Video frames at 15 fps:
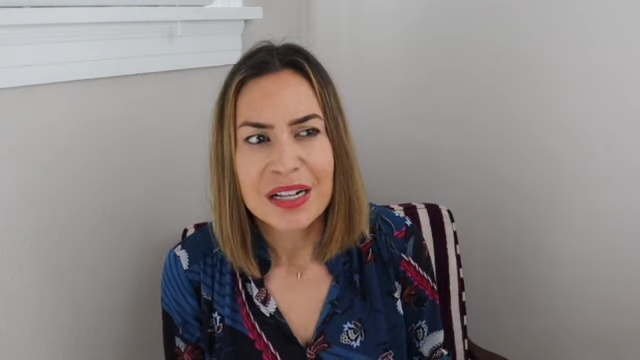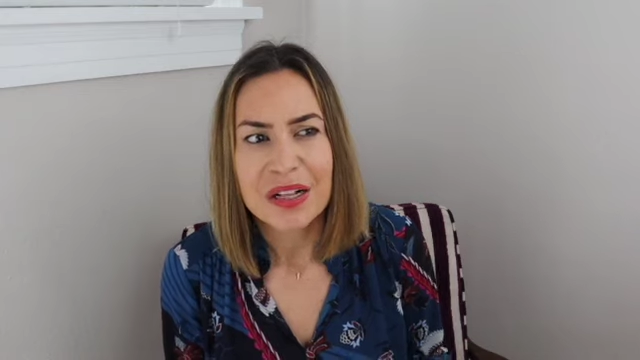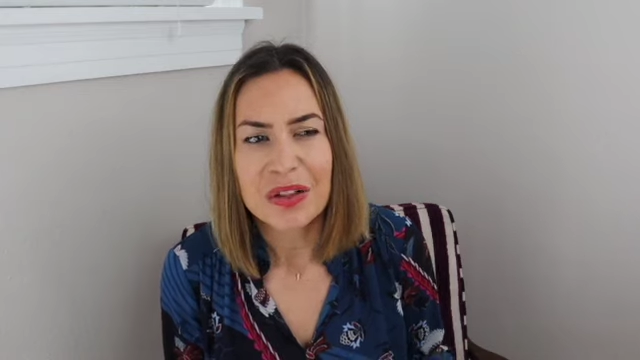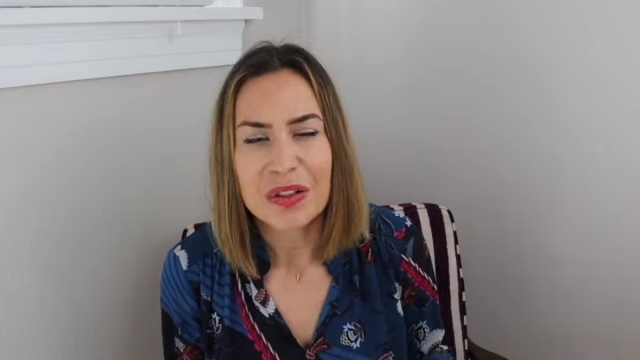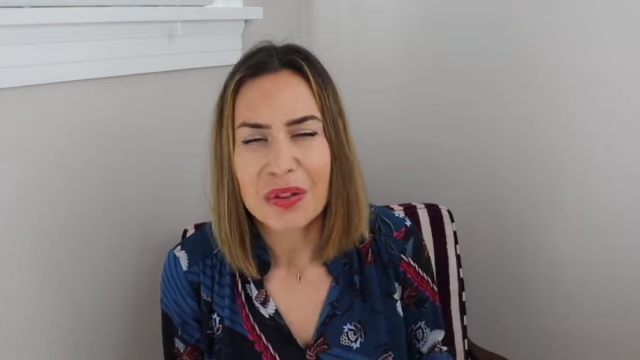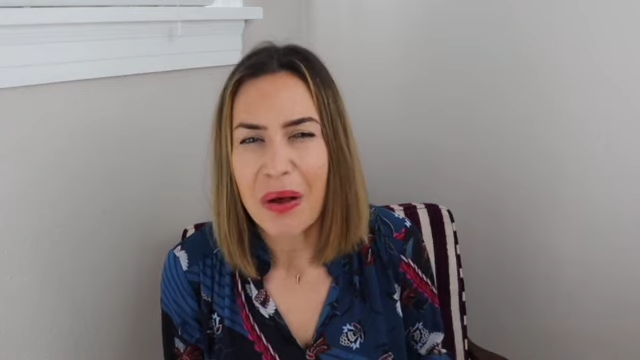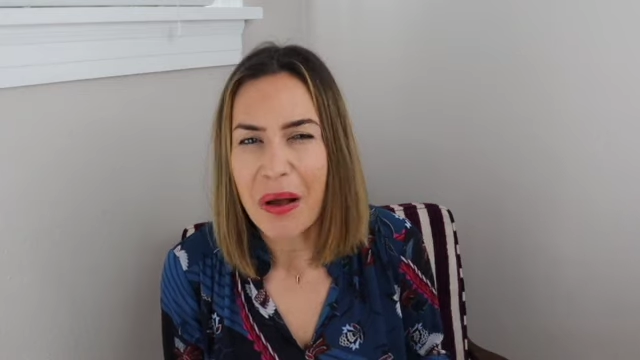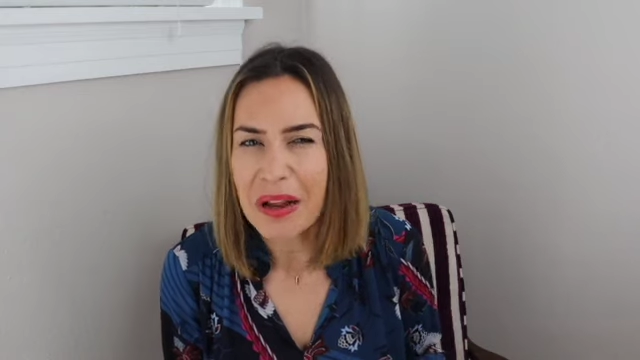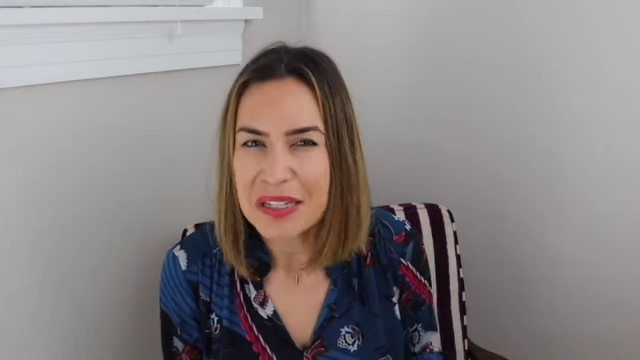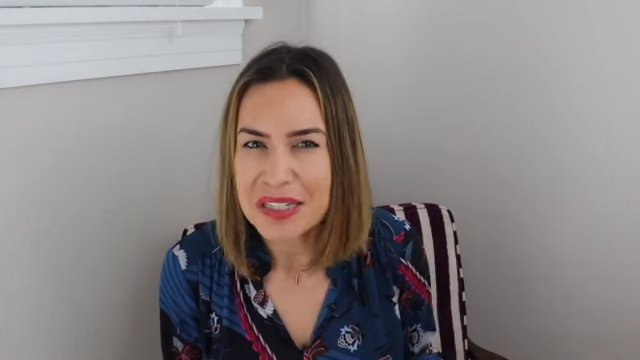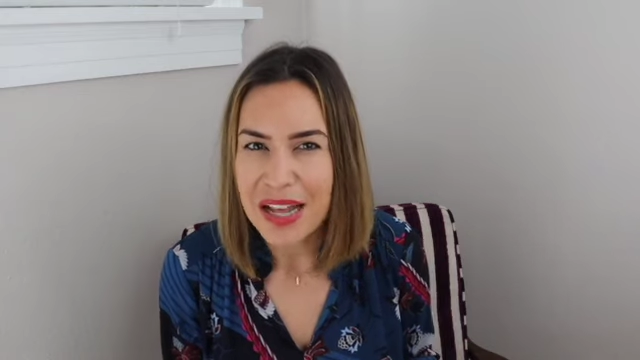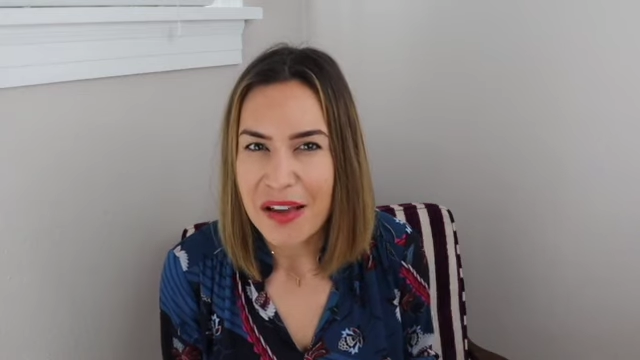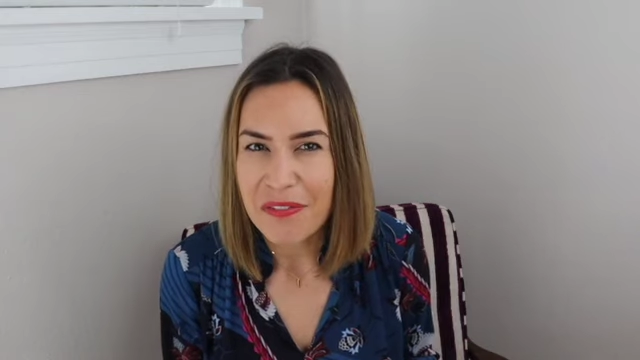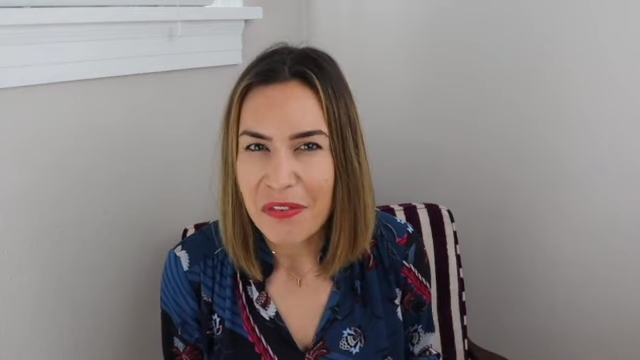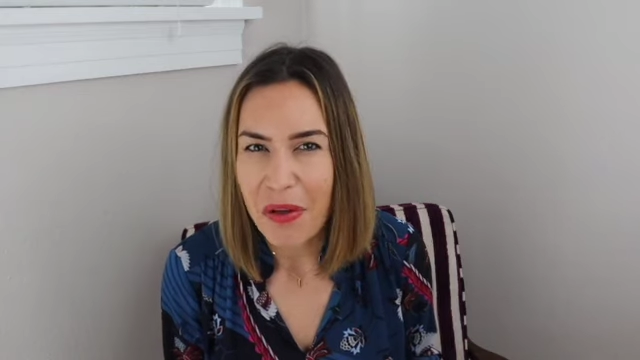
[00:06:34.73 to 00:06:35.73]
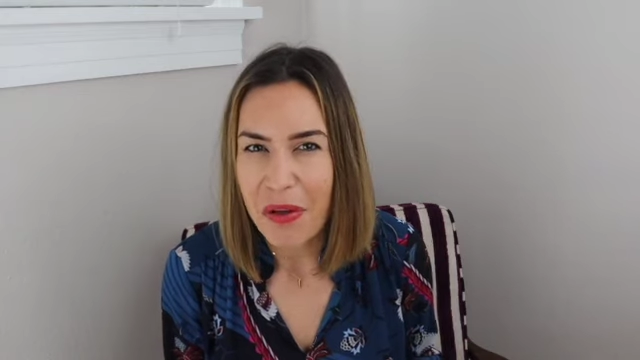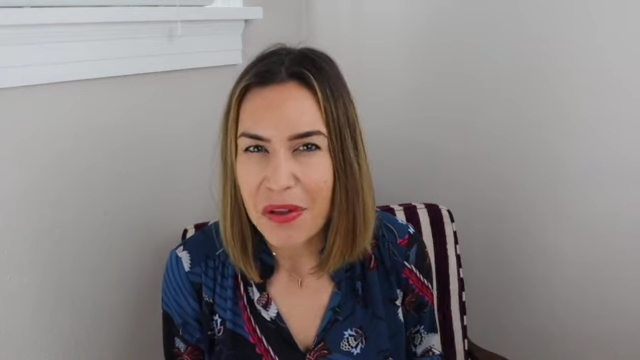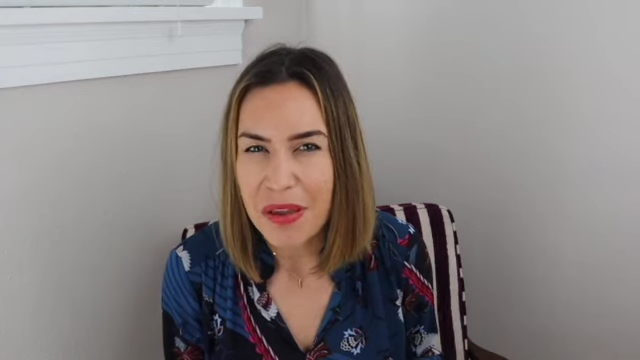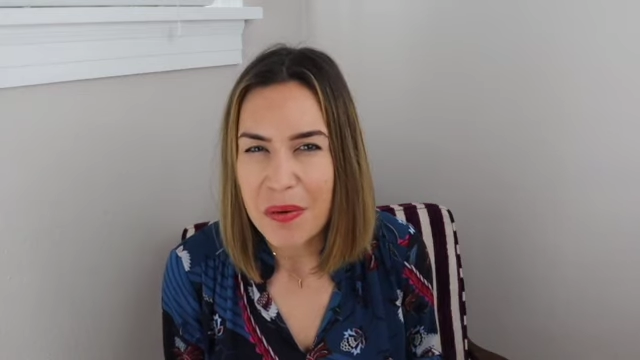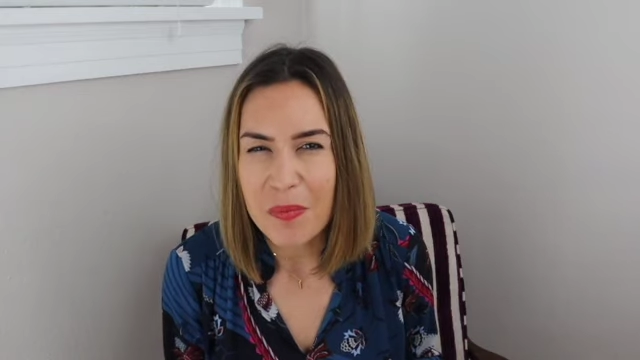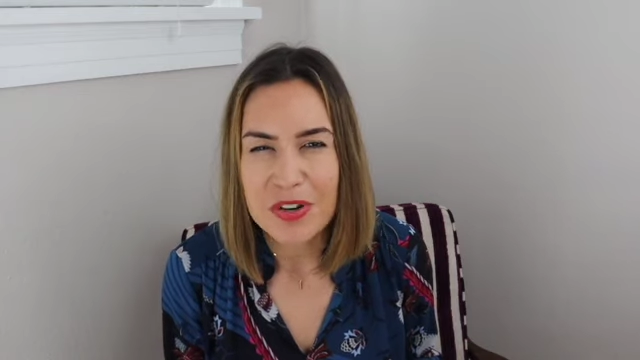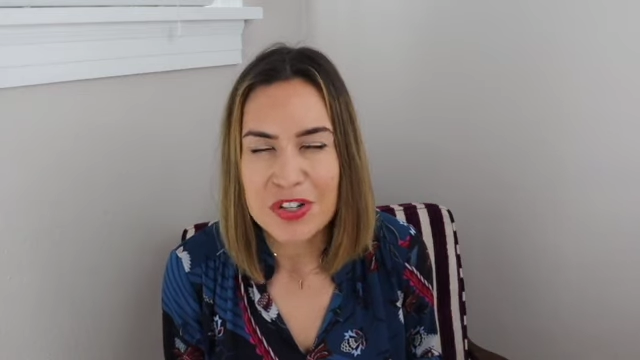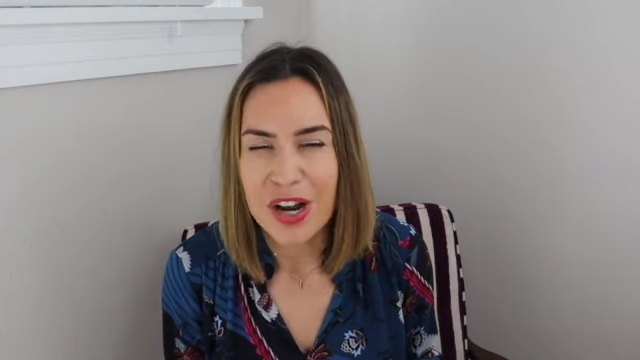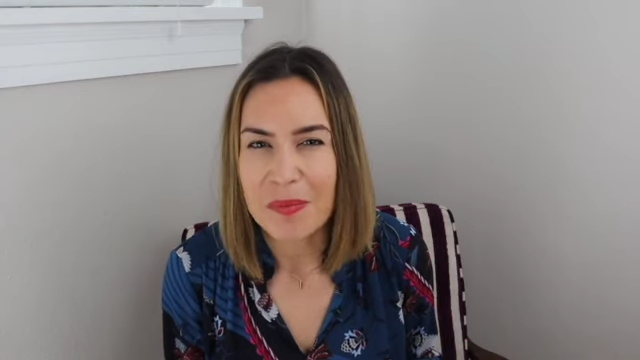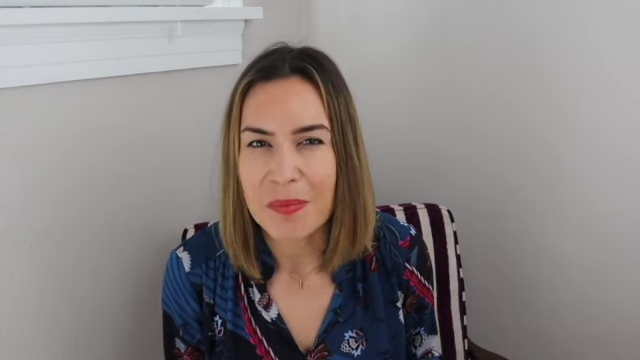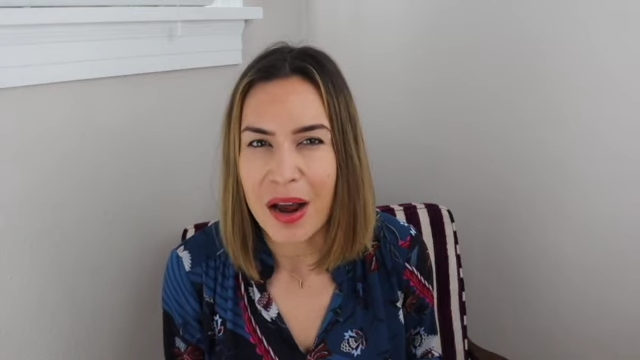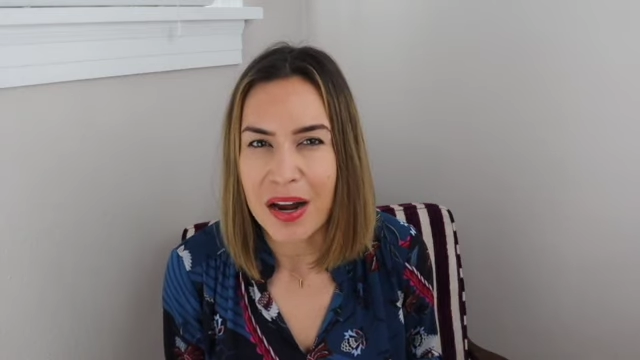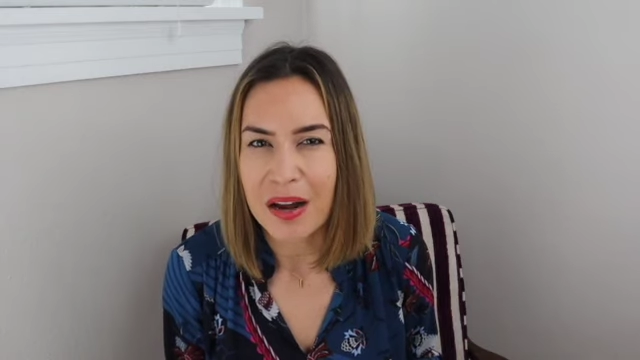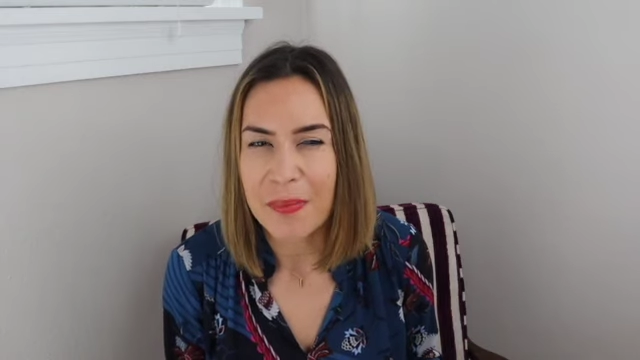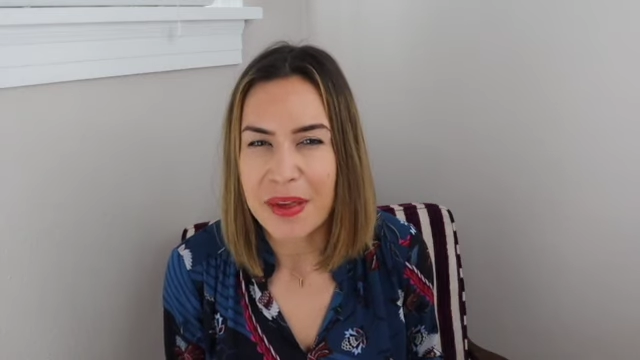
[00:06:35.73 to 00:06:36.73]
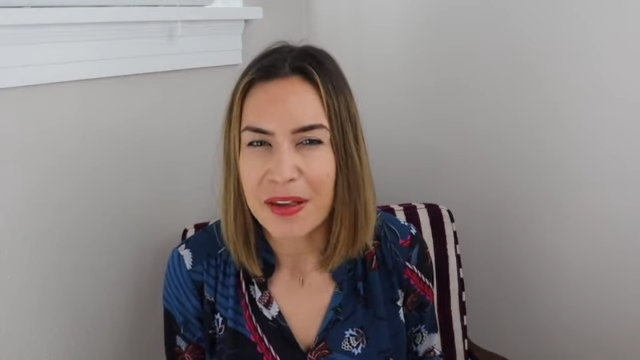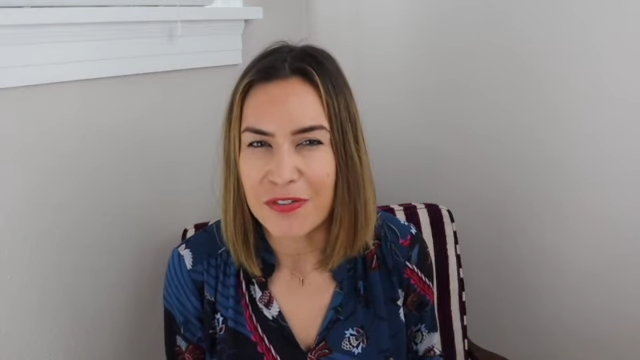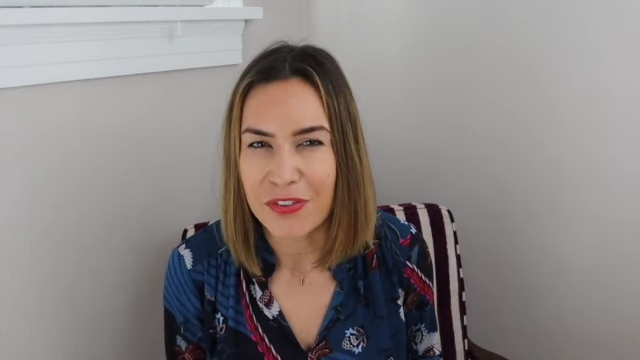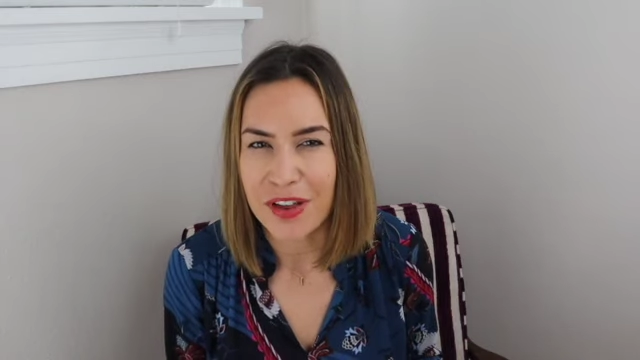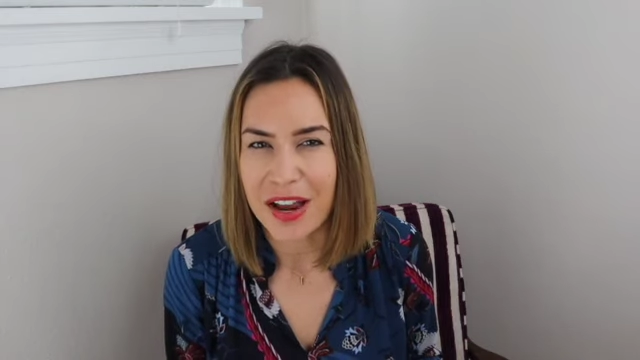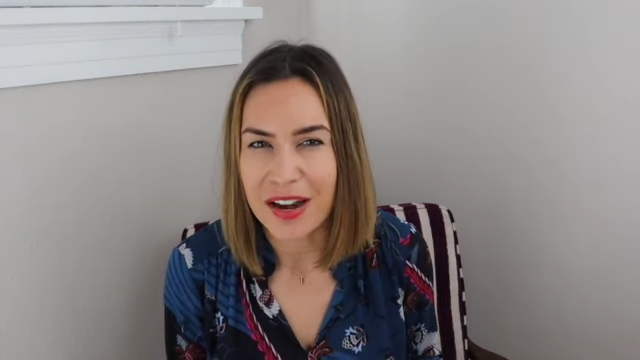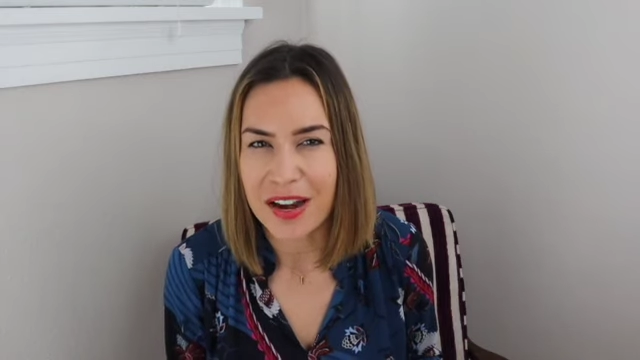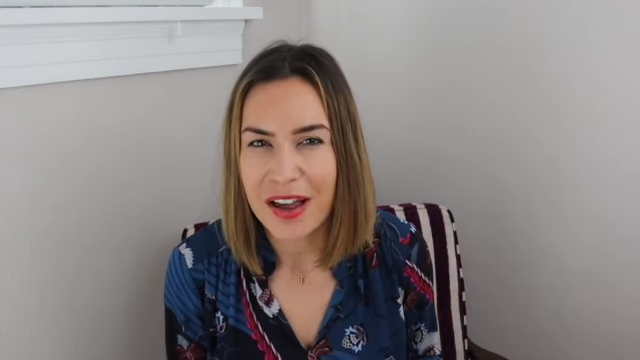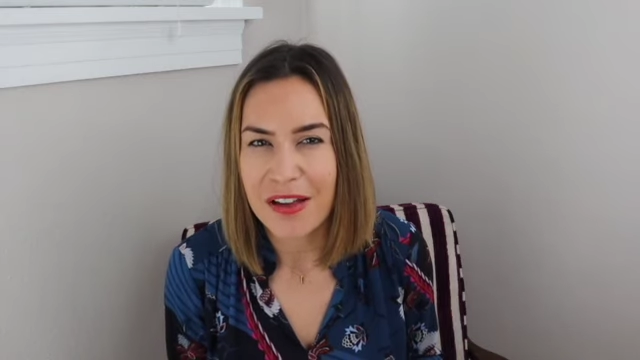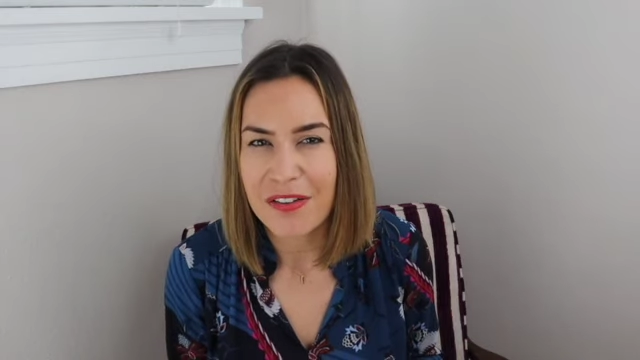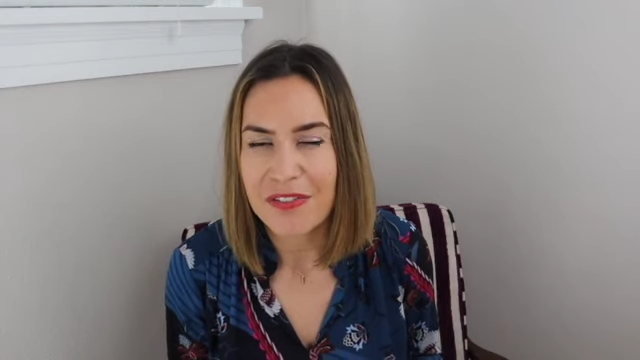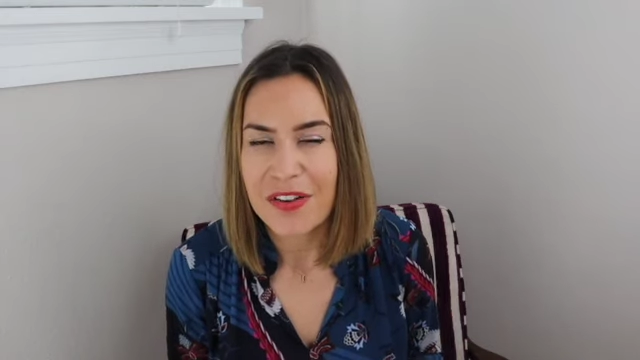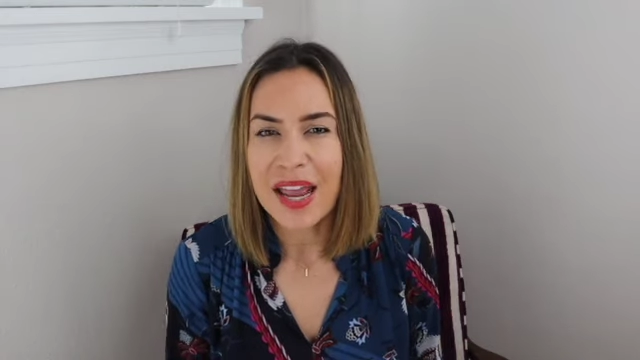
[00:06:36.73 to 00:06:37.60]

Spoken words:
lost that volume, which I'm not a big fan of.